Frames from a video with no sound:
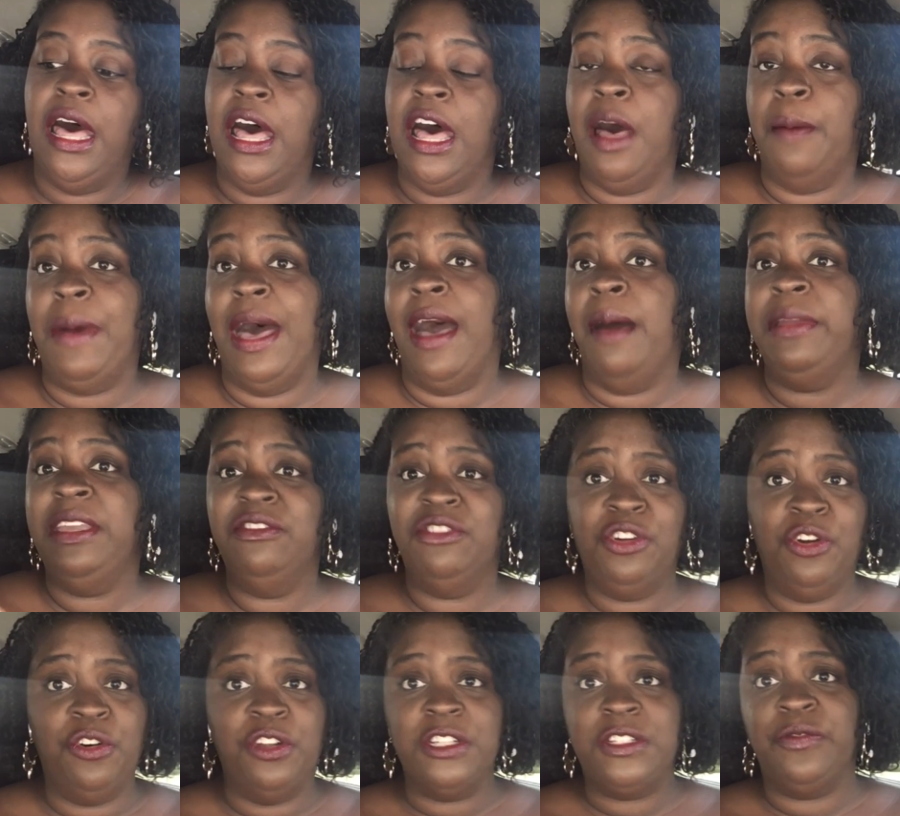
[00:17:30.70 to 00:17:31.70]
um, I'm
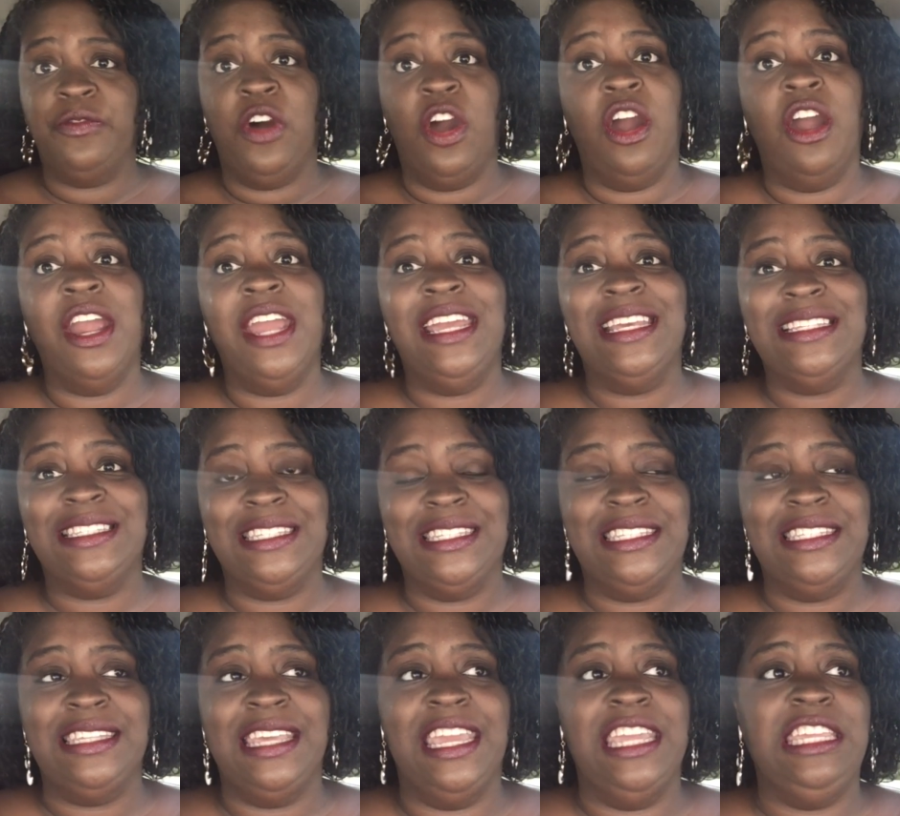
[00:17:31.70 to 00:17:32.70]
even going as far as to
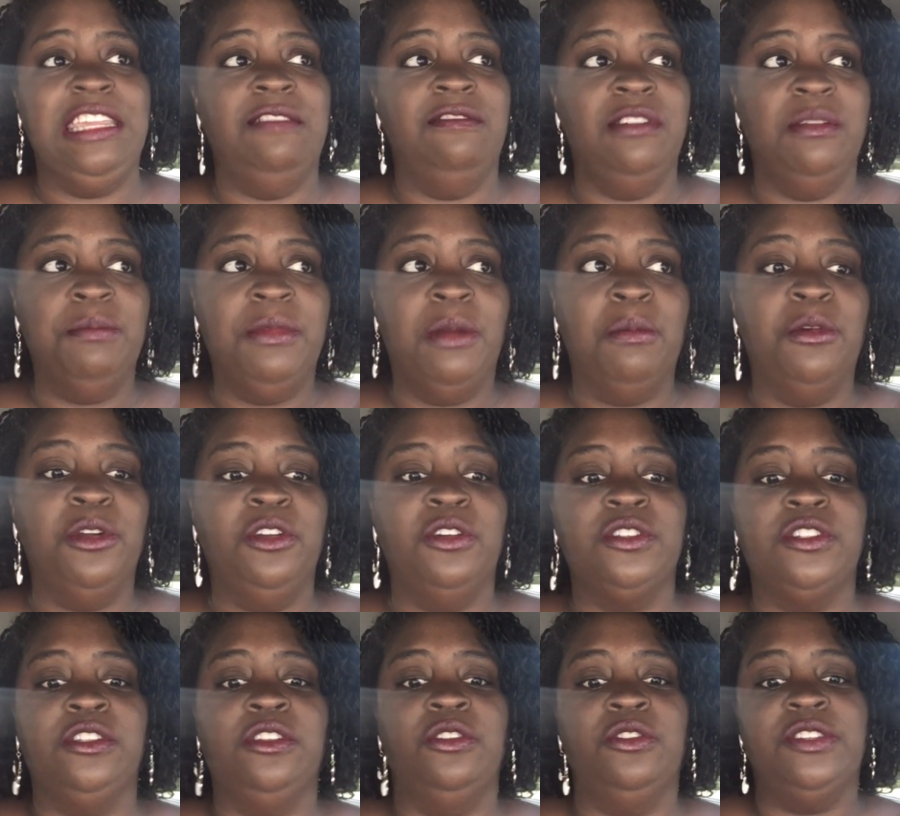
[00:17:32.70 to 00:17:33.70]
say, you remember
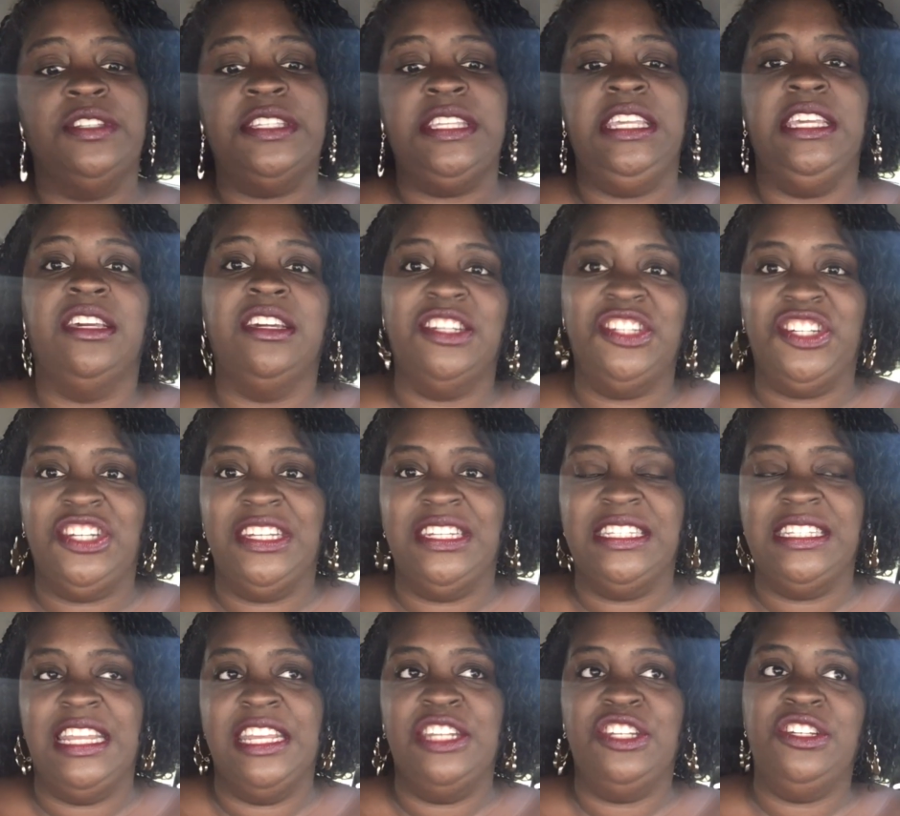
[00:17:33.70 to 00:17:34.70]
those little seat
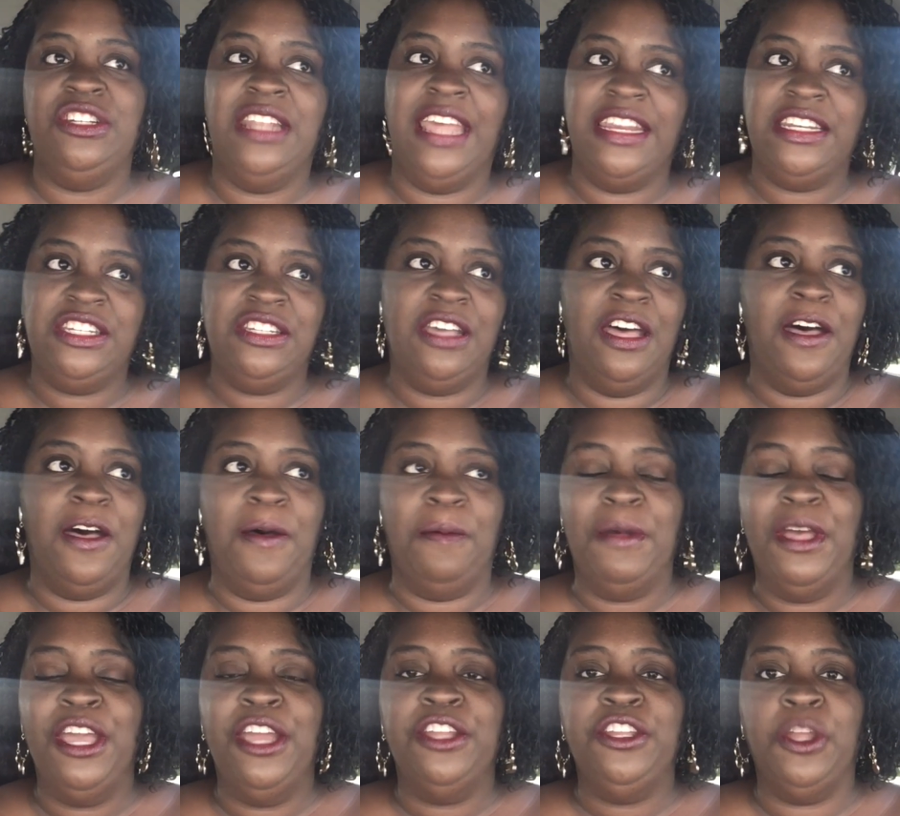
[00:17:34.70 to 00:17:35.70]
cushions that that
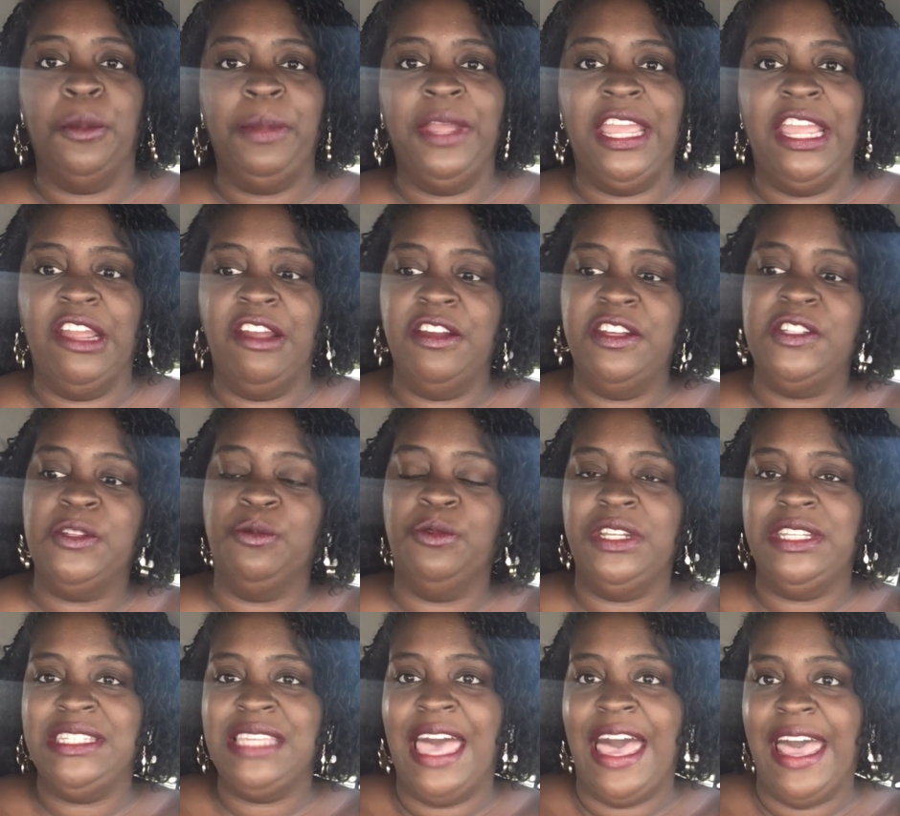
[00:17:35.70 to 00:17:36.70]
um, your parents
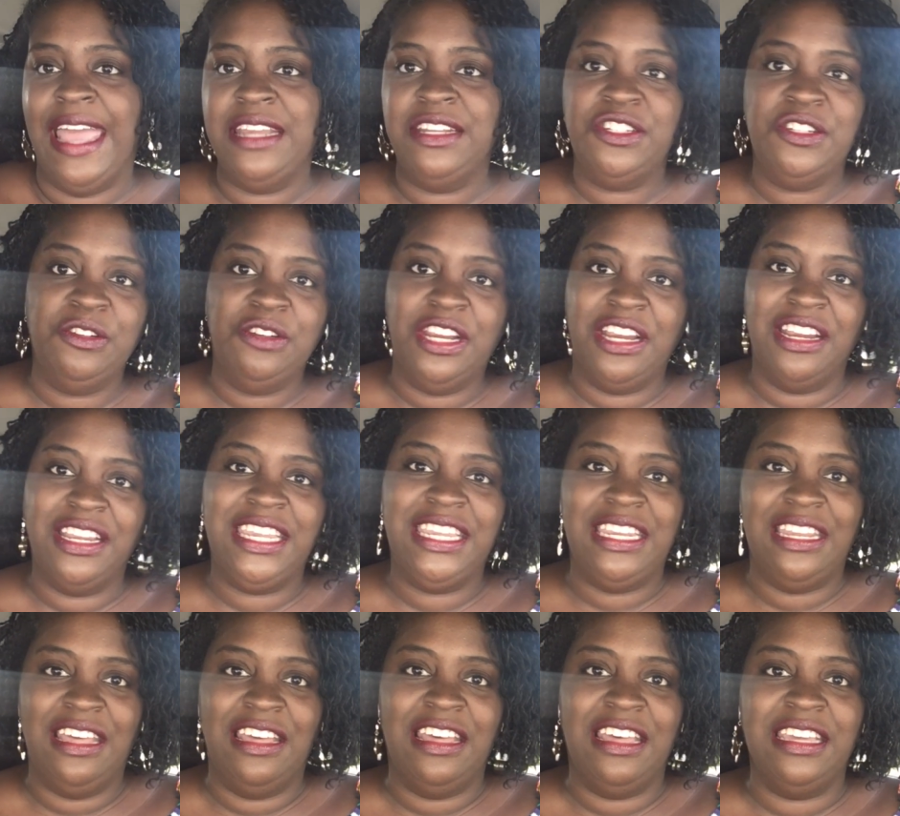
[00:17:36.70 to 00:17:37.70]
would tie to their
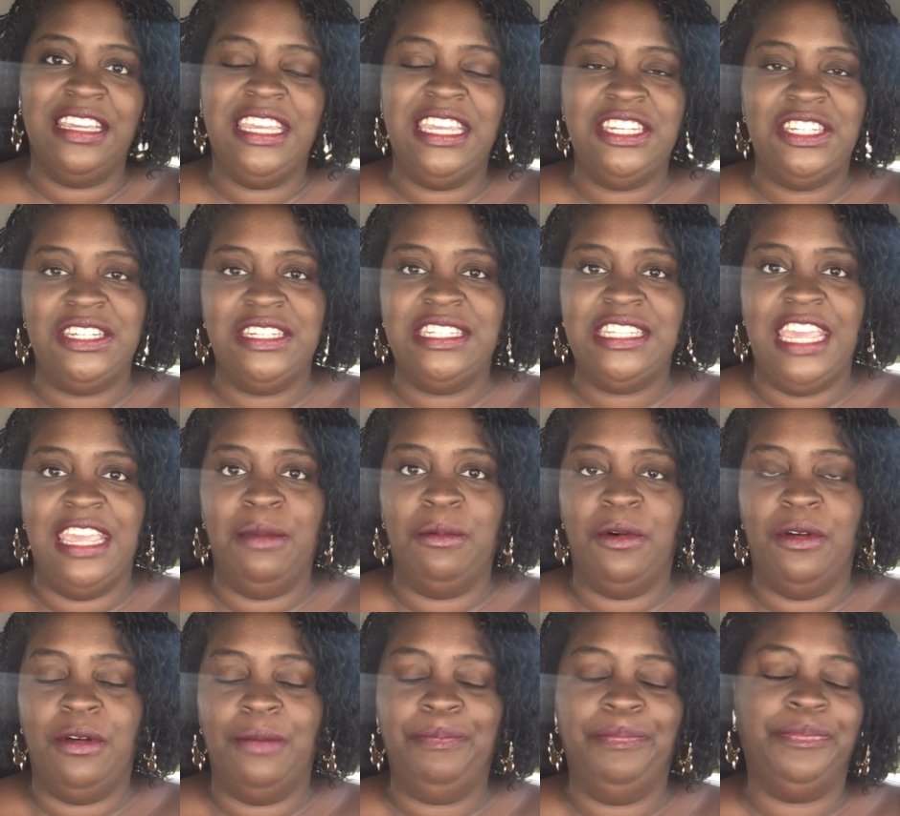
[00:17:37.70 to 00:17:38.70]
uh, kitchen
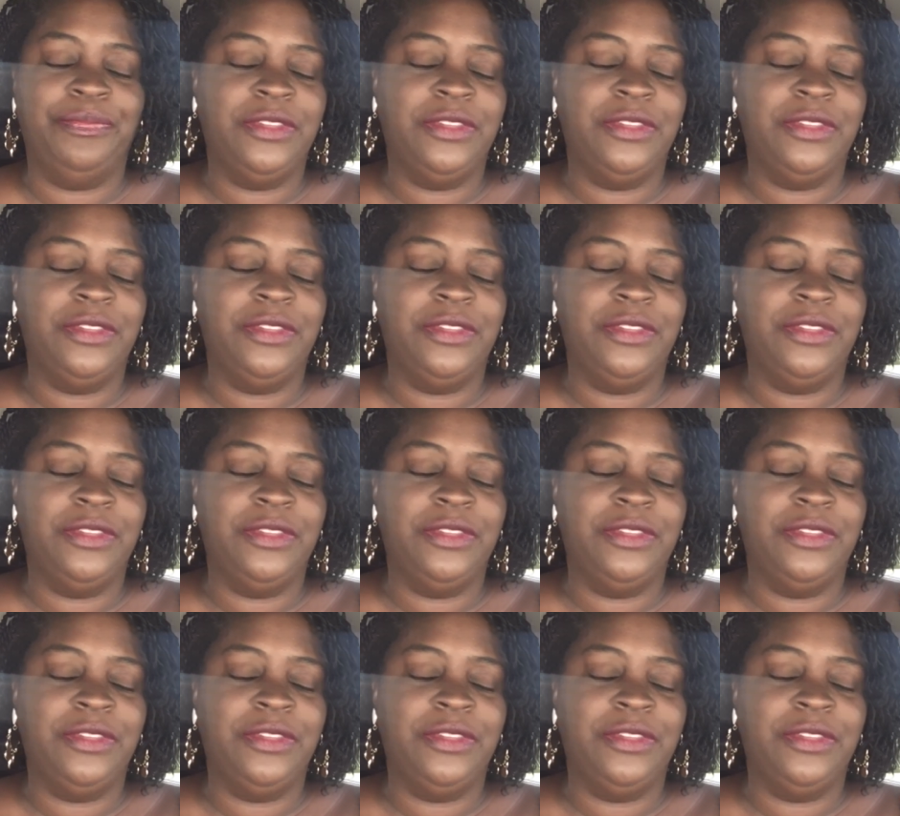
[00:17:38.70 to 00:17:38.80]
table,